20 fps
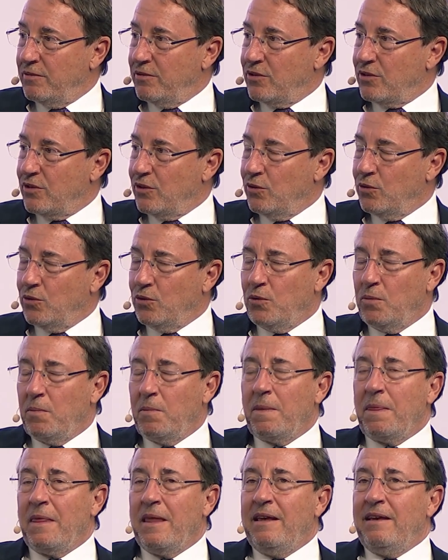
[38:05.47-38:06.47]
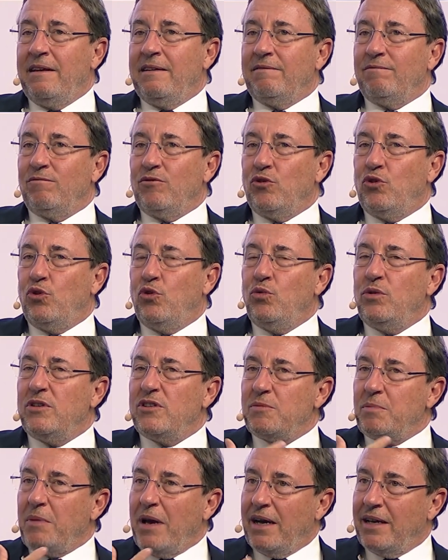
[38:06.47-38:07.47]
So who
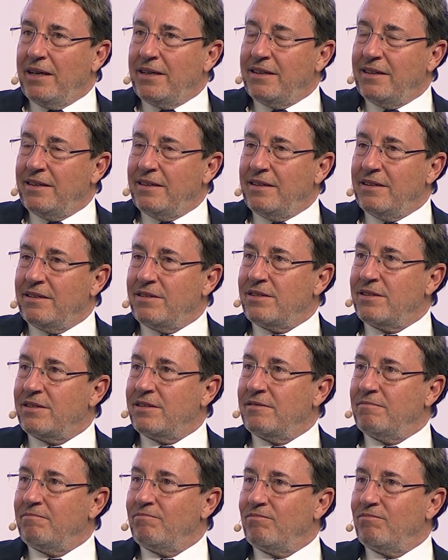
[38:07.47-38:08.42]
is behind this